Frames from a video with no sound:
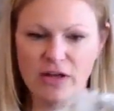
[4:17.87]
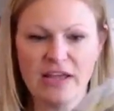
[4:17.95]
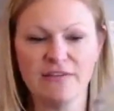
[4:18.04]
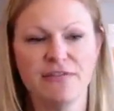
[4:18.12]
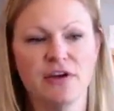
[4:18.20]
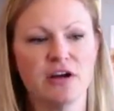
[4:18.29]

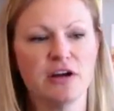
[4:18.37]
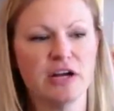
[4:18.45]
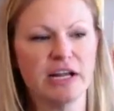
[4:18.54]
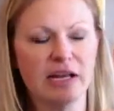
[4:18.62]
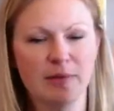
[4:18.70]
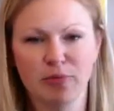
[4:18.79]
If there are
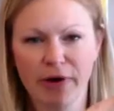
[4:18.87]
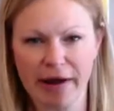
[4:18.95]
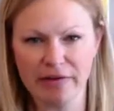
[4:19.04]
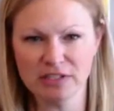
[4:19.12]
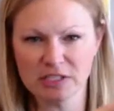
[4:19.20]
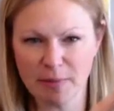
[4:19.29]
any
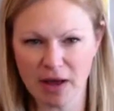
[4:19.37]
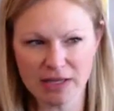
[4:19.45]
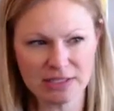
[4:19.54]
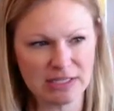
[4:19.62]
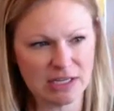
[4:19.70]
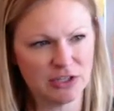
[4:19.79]
brown
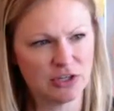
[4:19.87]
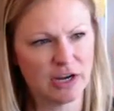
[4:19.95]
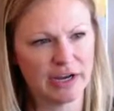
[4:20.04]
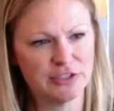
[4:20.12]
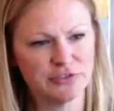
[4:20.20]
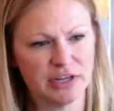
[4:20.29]
spots in your
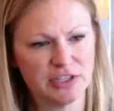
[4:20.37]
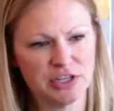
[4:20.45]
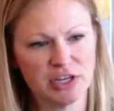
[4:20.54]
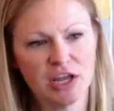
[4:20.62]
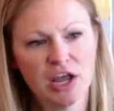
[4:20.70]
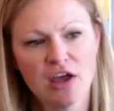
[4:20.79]

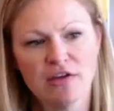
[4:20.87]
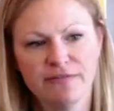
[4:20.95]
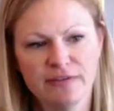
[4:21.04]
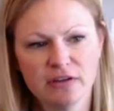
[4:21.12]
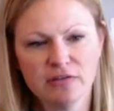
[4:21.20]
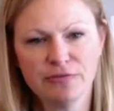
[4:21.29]
hydrangea,
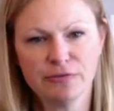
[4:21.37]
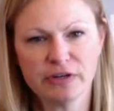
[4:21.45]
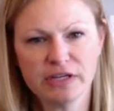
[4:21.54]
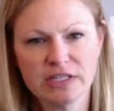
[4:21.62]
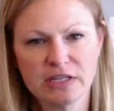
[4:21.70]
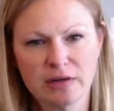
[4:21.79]
feel free
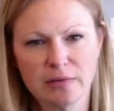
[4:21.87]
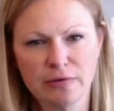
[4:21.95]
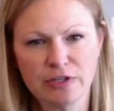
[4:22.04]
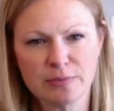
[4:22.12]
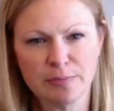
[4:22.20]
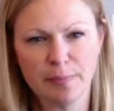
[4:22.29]
to
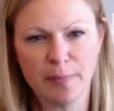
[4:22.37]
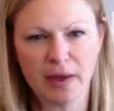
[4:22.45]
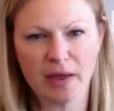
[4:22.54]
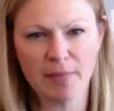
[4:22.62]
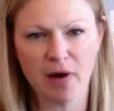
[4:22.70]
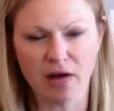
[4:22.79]
just pick
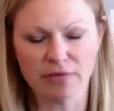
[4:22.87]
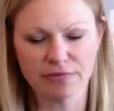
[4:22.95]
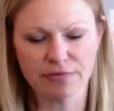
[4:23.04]
them off.